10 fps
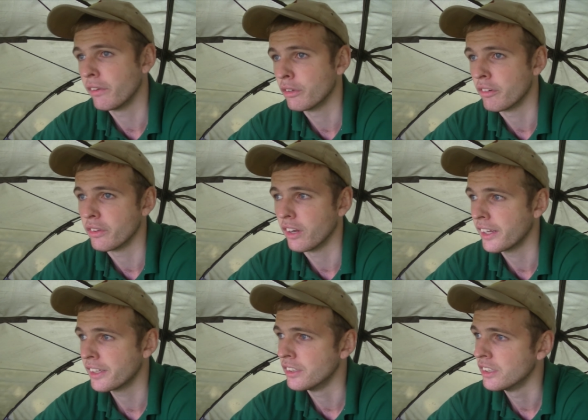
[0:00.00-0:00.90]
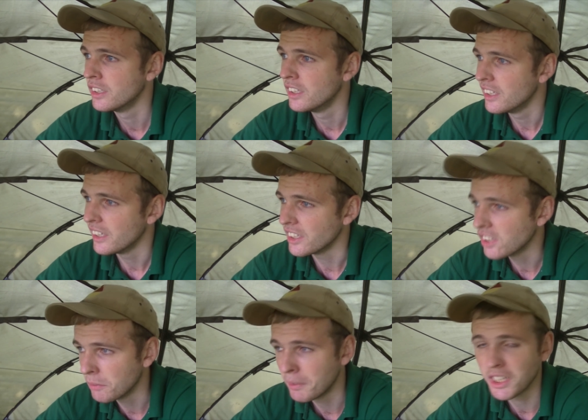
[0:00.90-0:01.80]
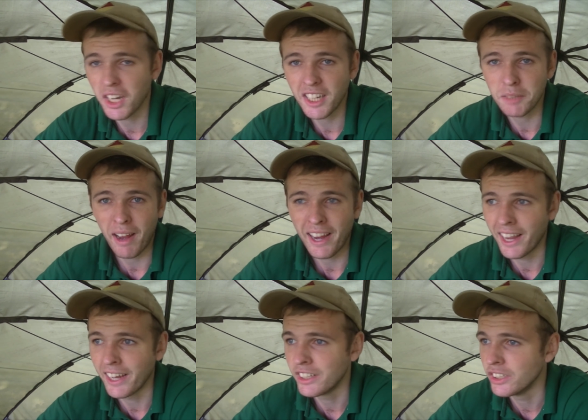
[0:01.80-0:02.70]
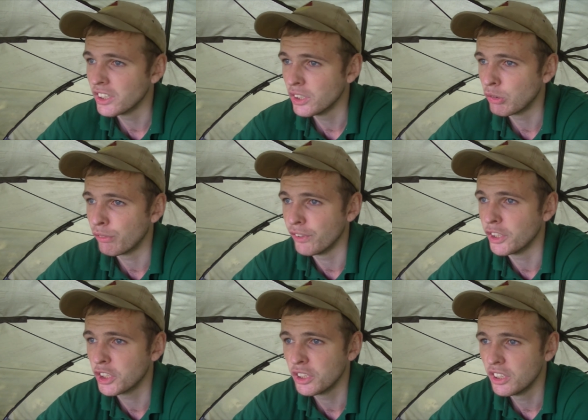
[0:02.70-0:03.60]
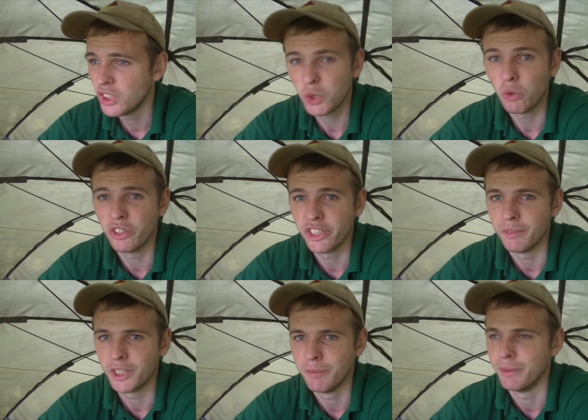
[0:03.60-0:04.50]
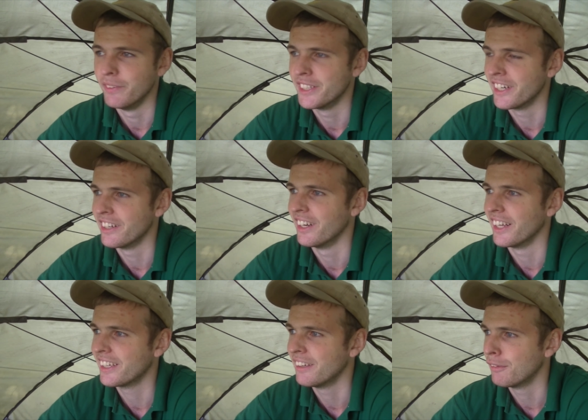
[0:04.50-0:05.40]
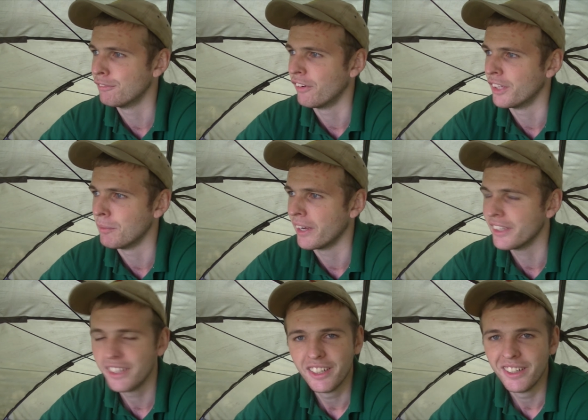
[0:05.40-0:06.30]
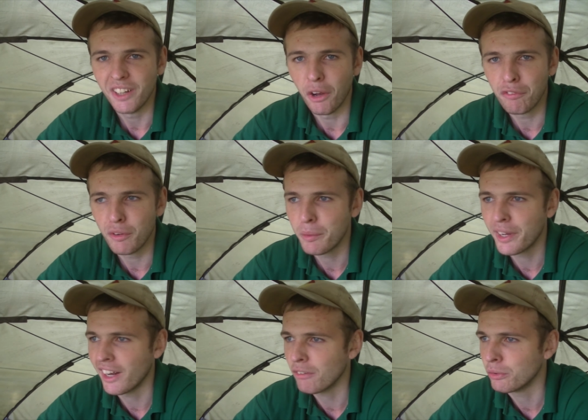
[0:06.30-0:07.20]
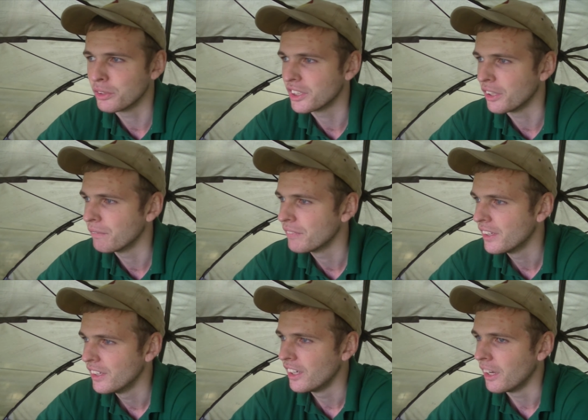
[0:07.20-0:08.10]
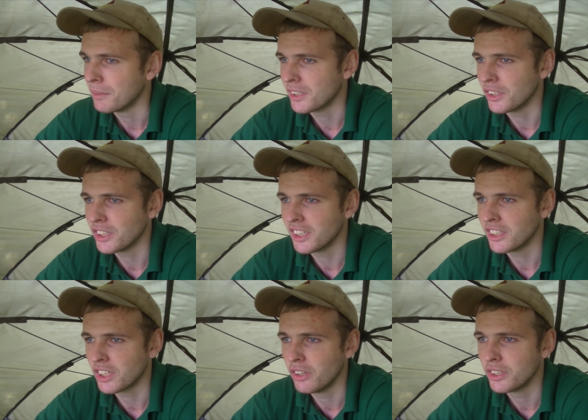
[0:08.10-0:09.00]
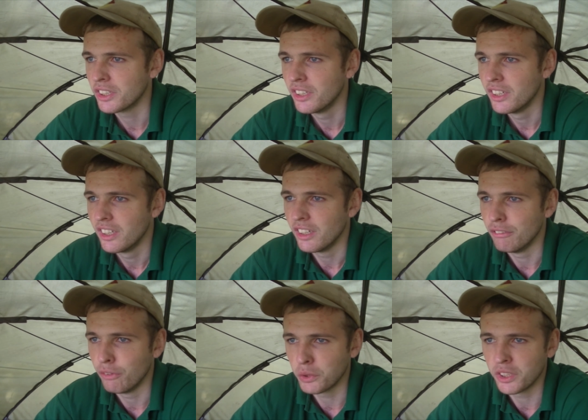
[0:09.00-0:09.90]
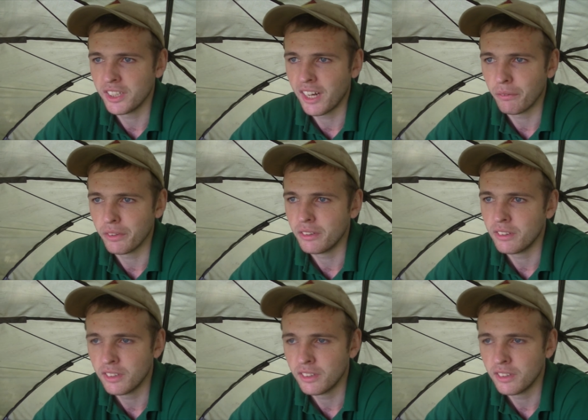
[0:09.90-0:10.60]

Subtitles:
other end of the lake, and it's not the biggest lake. It's about 8 acres, 100 fish. Surely there's going to be a couple at this end of the lake, and if they find the bait, hopefully we can have one. So I'm excited to see how this goes. Unfortunately now the